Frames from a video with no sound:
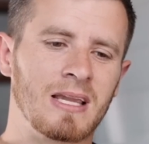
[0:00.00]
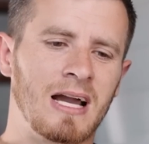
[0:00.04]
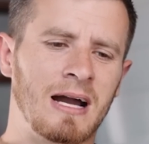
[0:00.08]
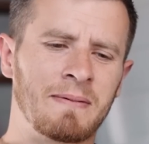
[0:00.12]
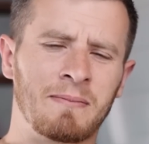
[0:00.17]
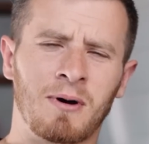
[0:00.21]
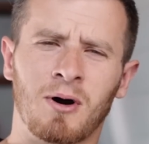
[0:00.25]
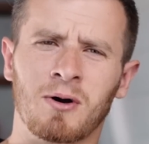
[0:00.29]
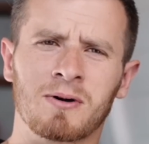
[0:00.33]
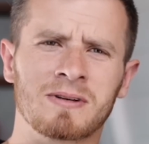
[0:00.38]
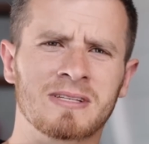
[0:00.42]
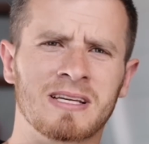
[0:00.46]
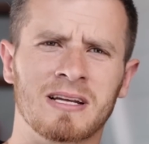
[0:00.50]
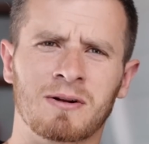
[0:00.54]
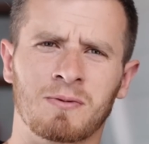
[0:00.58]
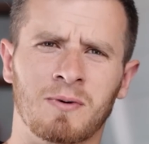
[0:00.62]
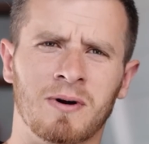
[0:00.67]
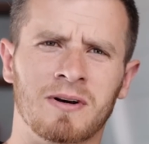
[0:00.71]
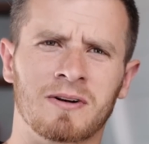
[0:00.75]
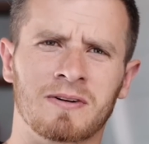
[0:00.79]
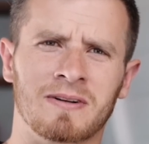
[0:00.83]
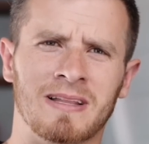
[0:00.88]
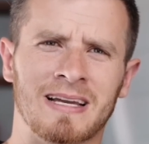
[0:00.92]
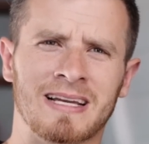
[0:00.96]
I'm always gonna
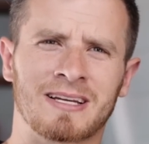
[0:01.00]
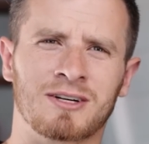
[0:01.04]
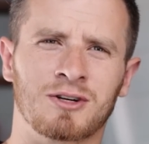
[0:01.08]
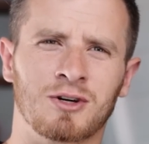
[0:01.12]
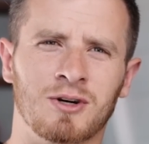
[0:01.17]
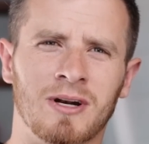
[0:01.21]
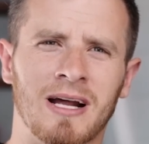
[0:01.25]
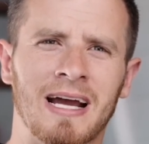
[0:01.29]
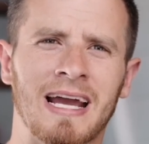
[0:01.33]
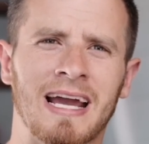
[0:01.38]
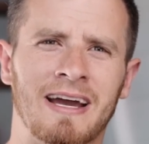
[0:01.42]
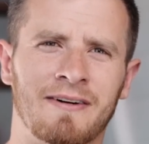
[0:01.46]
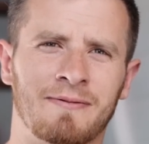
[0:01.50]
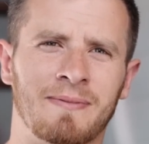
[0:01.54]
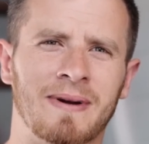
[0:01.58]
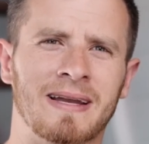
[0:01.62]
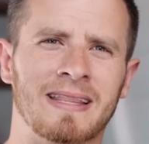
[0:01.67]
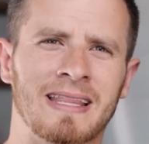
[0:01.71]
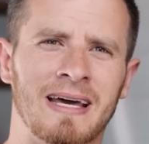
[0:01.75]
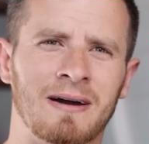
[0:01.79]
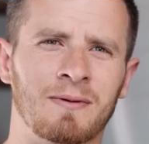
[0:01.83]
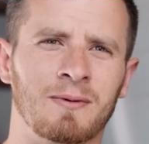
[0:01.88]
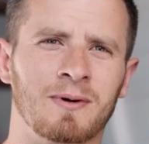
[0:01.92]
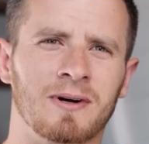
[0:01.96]
wonder, like, could I have
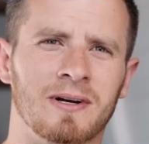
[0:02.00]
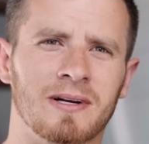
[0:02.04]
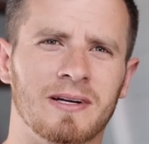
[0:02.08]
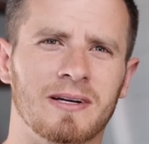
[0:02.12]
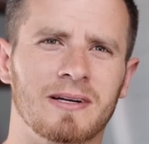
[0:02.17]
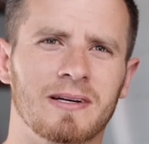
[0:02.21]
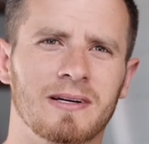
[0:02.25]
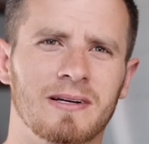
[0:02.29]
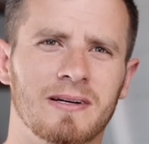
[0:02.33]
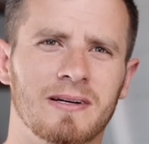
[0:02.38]
made that work?